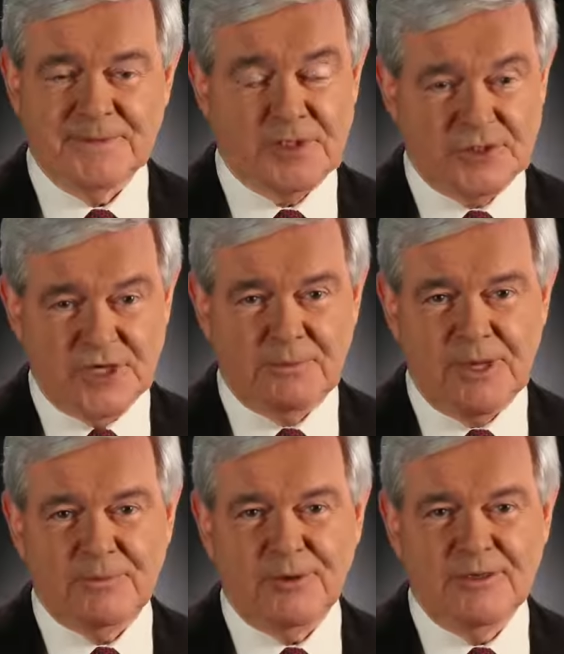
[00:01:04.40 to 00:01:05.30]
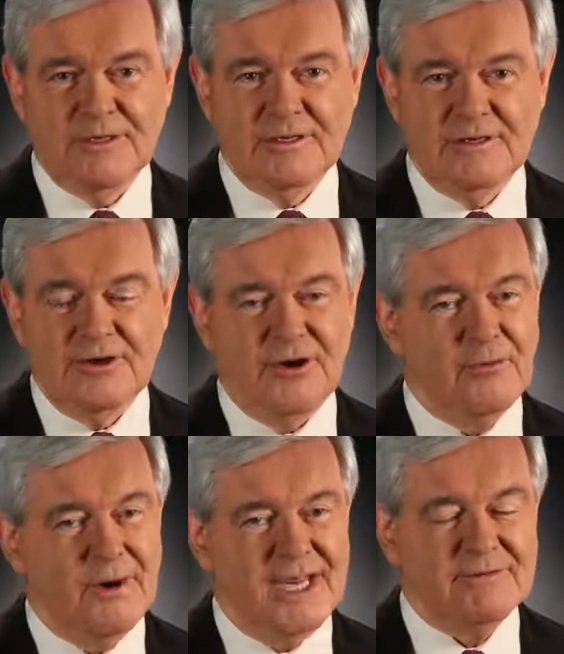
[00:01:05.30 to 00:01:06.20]
There are some people who
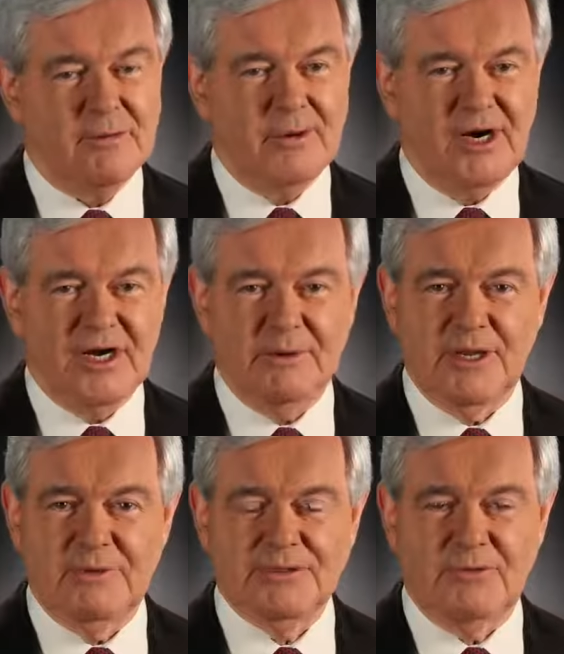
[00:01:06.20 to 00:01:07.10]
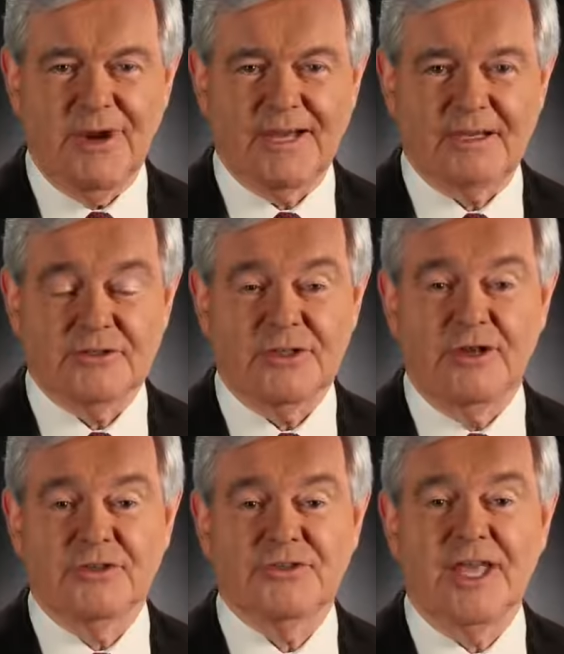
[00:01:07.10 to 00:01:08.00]
don't mind if America becomes a wreck as
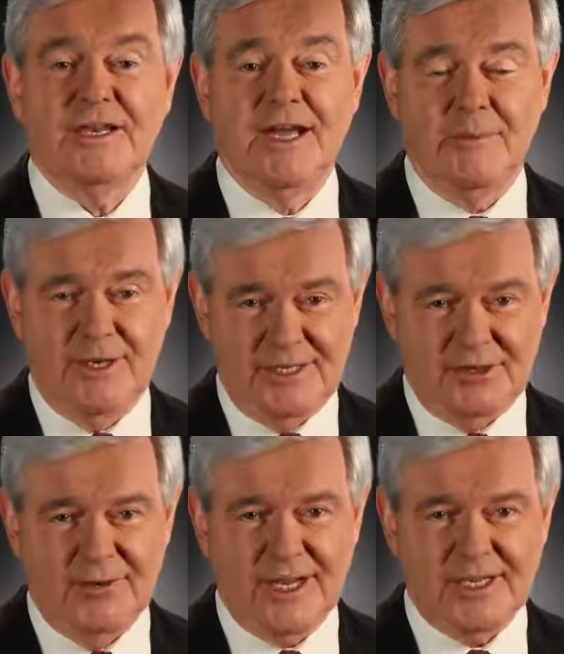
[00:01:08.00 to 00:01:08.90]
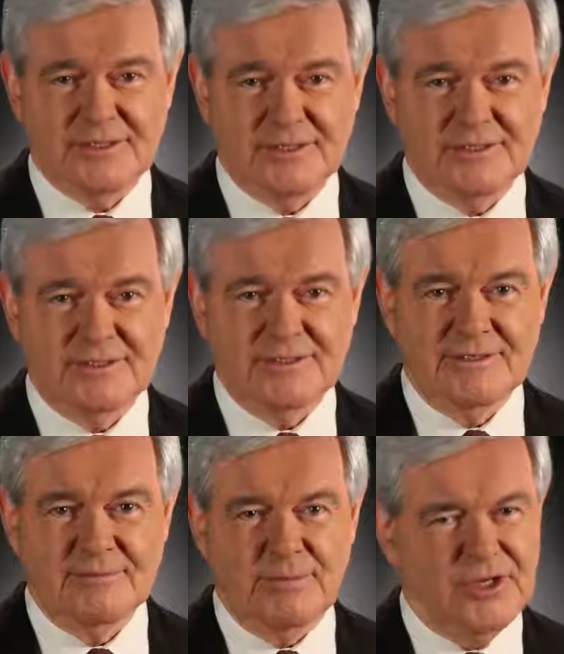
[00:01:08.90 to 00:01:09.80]
long as they dominate the wreckage.
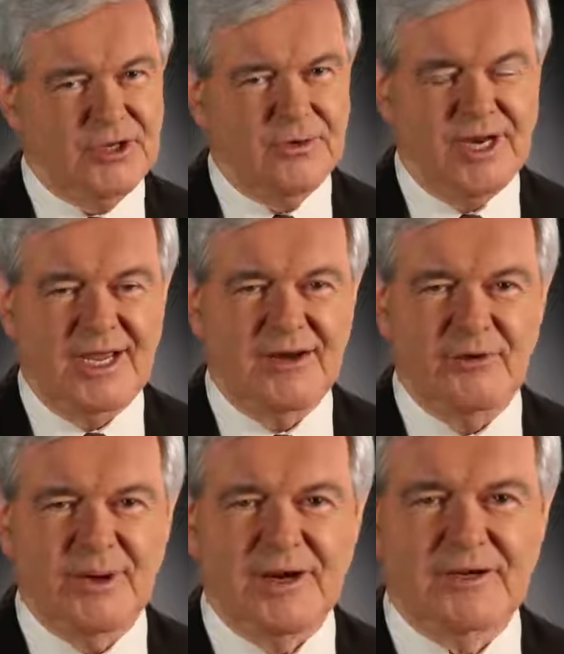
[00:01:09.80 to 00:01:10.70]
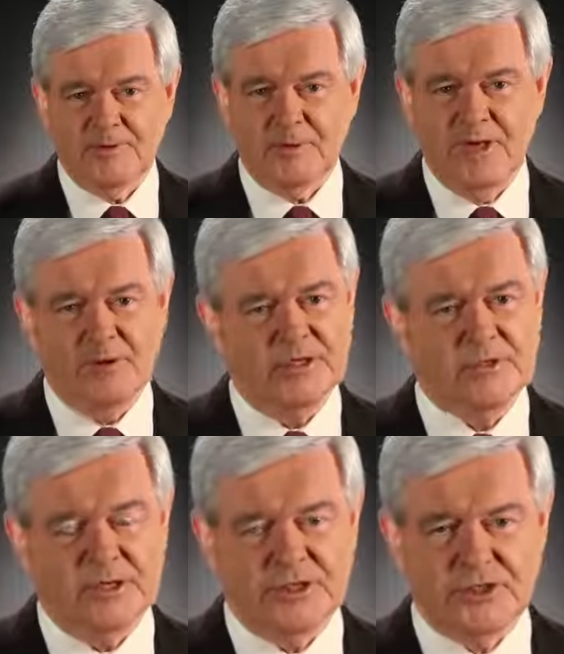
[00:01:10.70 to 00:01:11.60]
But you and I know better. We owe it
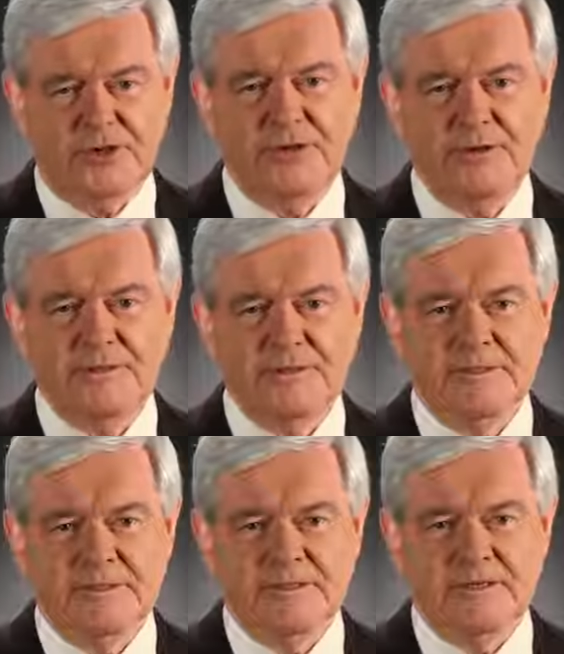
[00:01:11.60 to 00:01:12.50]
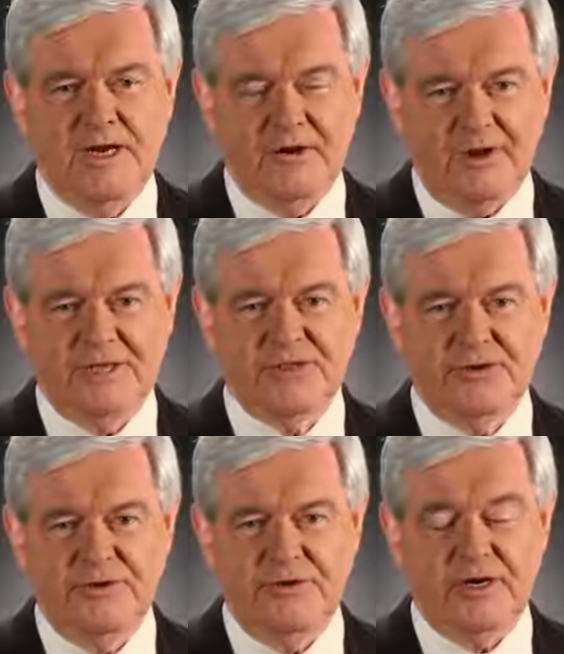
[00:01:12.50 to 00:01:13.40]
to our children, our
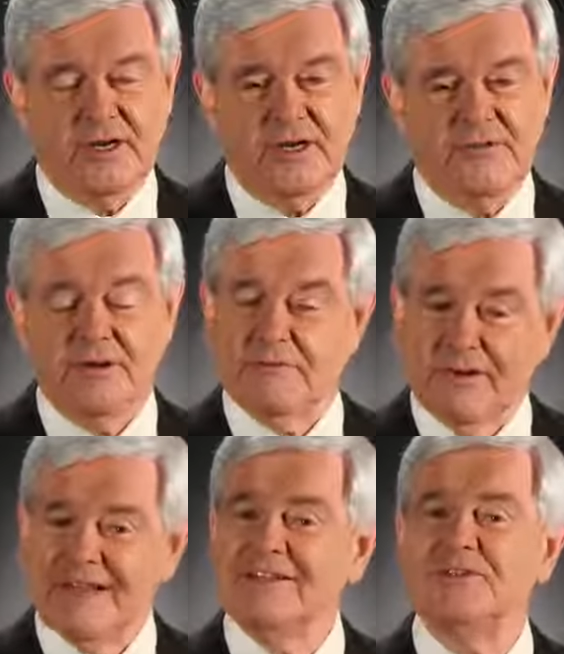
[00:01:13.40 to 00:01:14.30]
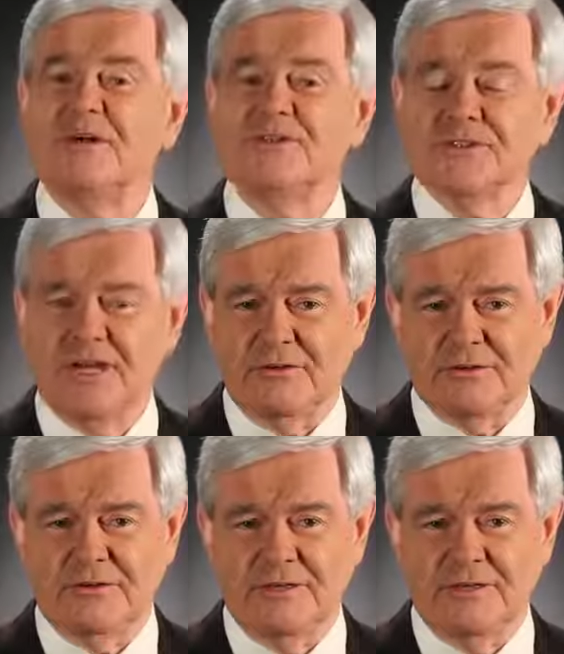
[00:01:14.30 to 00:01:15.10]
grandchildren, our country, and frankly to ourselves.